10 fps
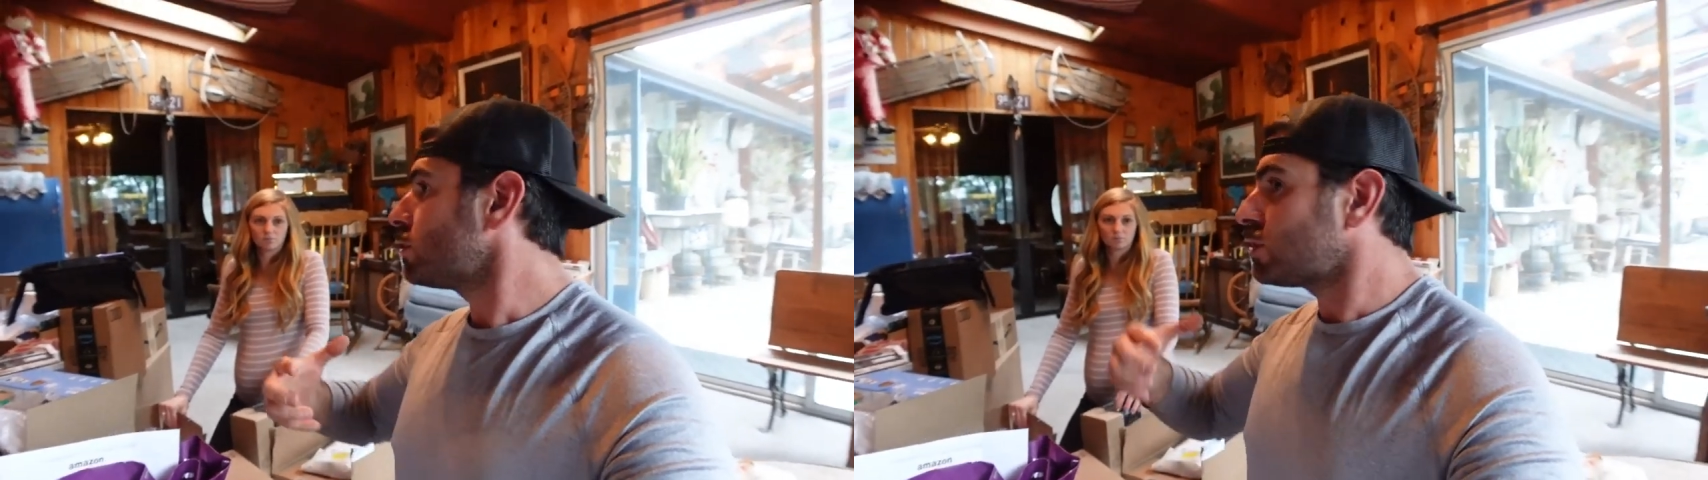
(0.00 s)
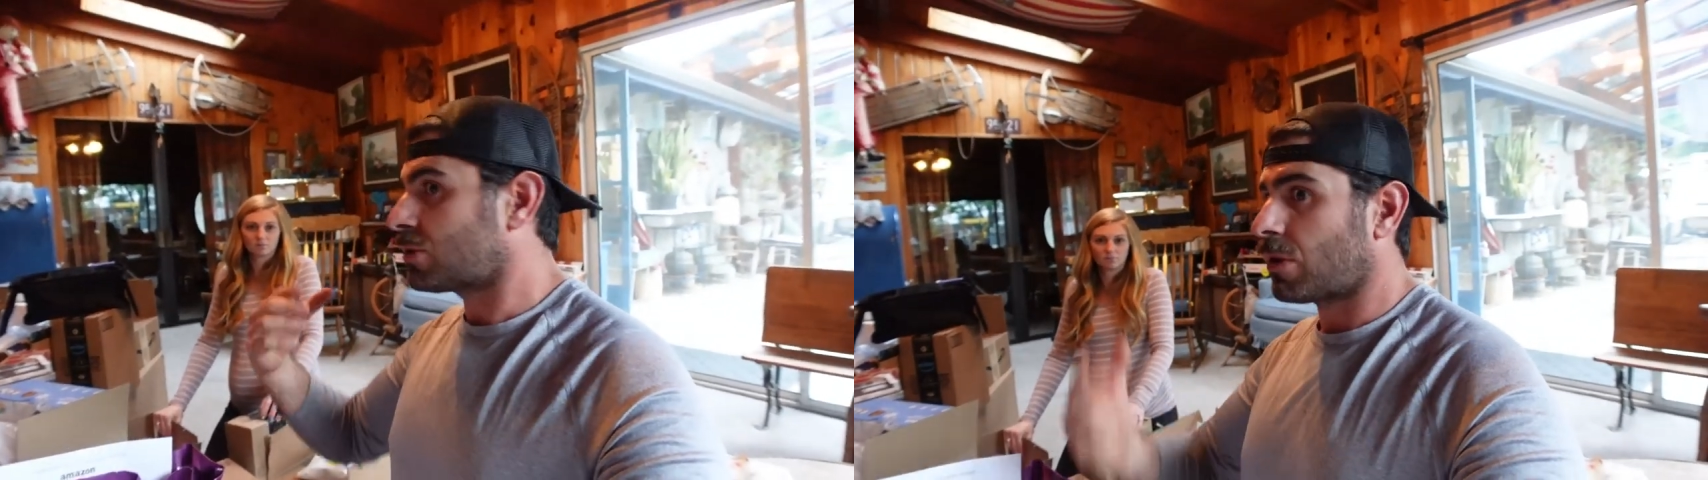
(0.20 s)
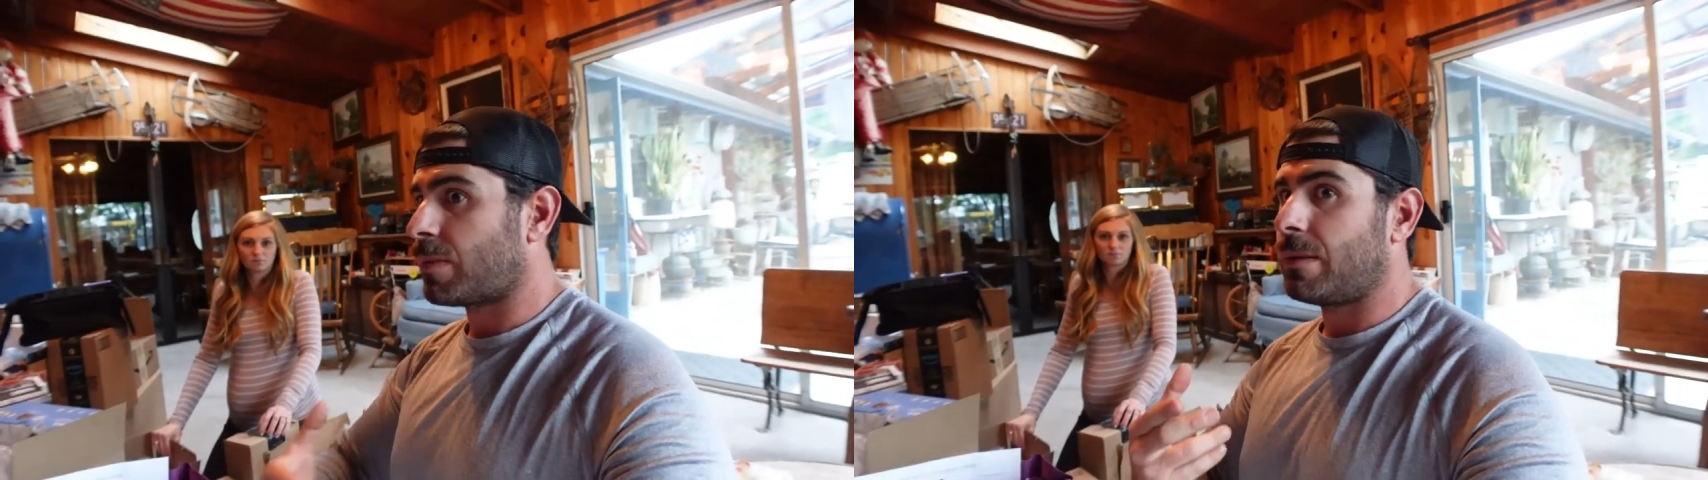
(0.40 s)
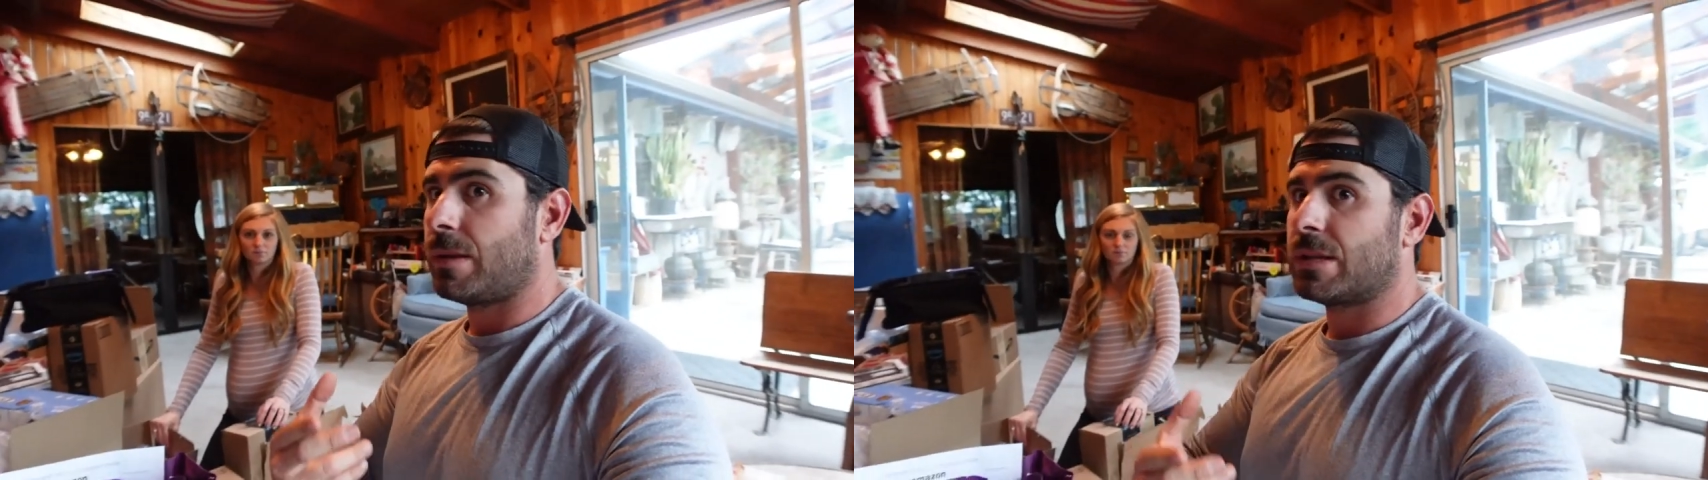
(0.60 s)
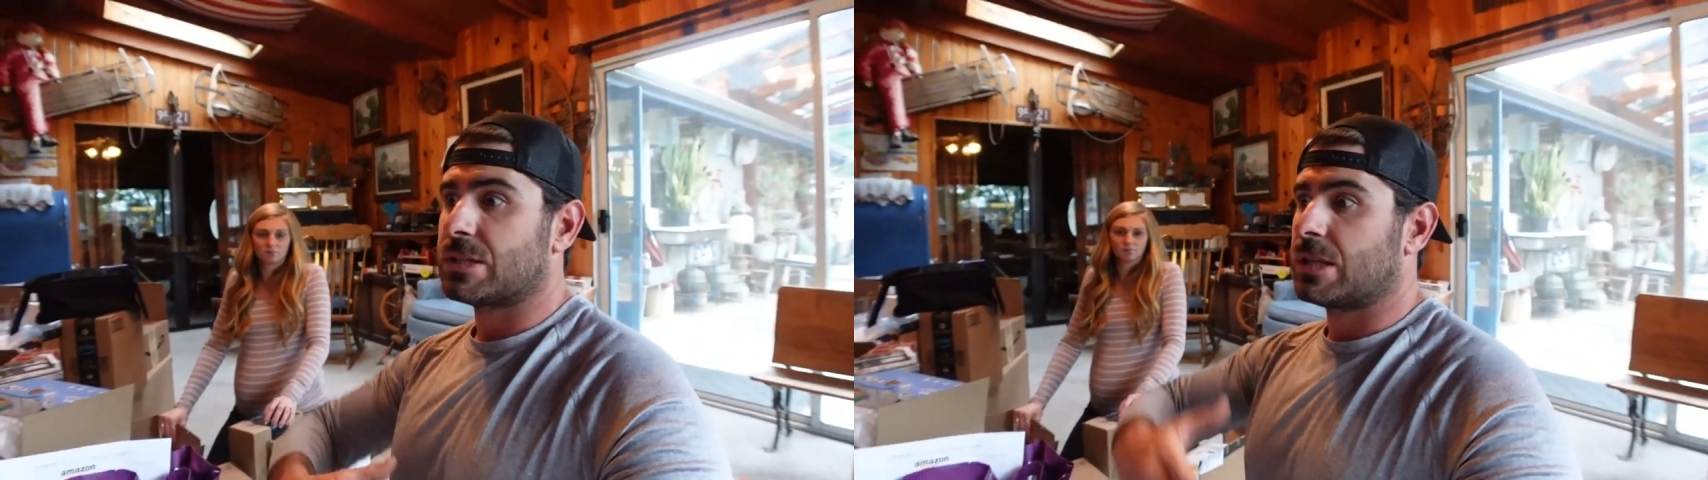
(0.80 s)
just throw the baby
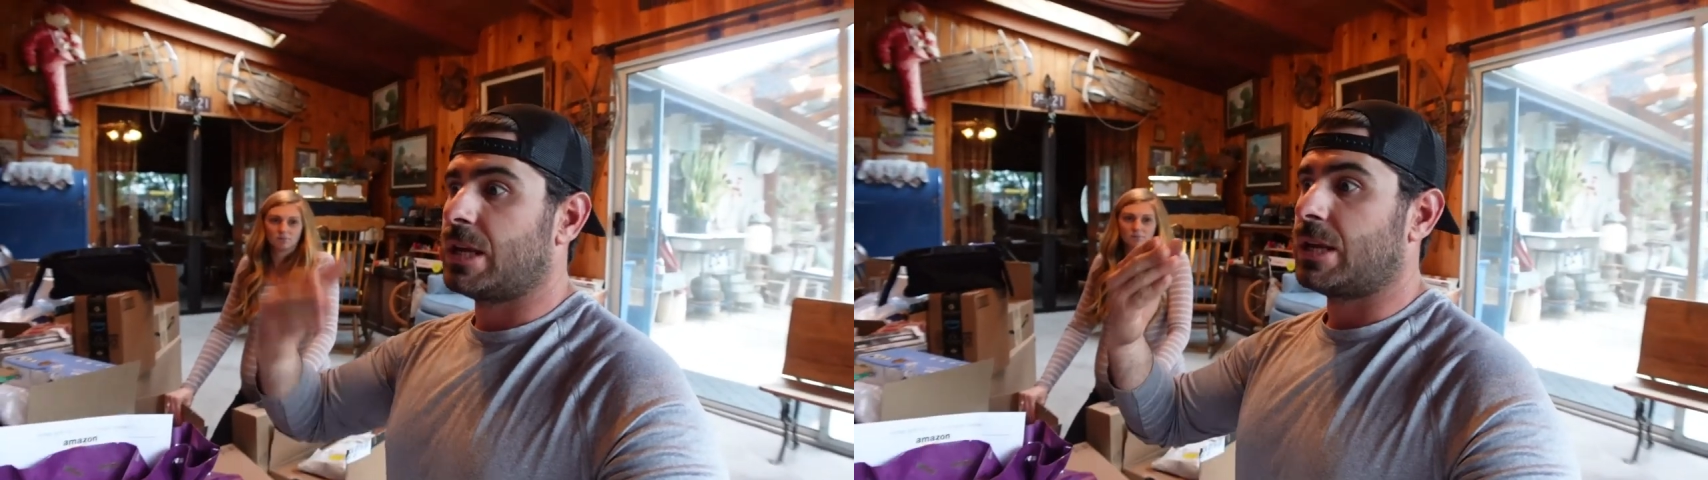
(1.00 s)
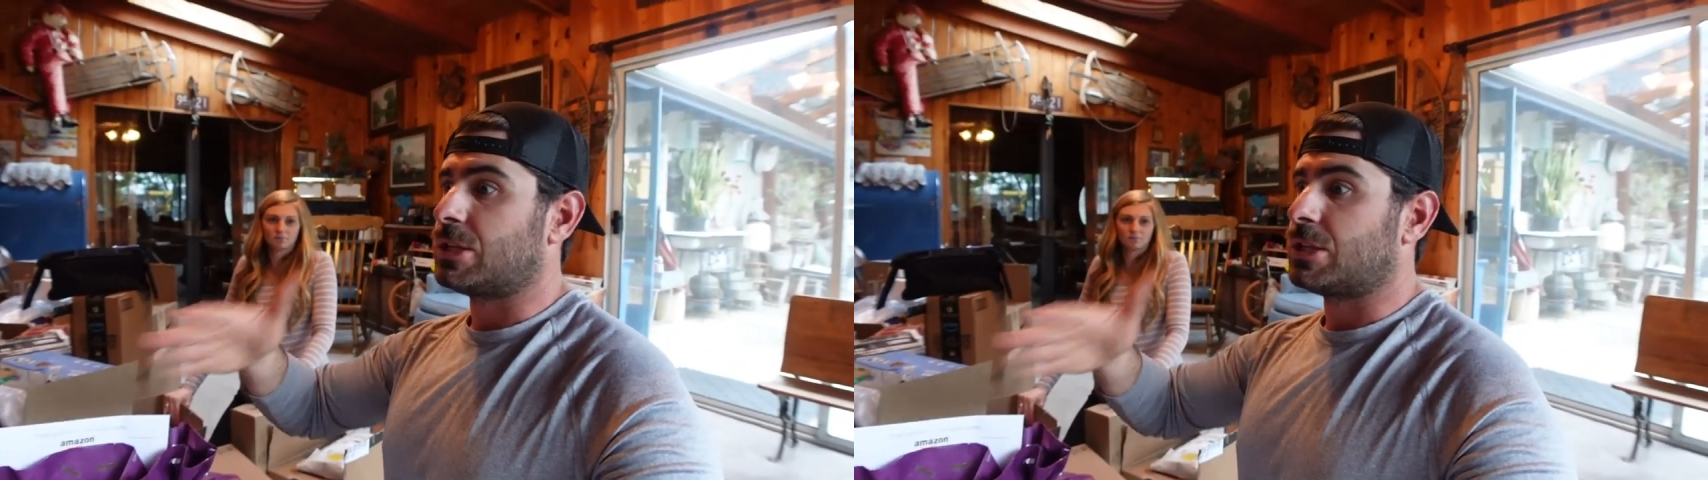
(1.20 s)
in the sling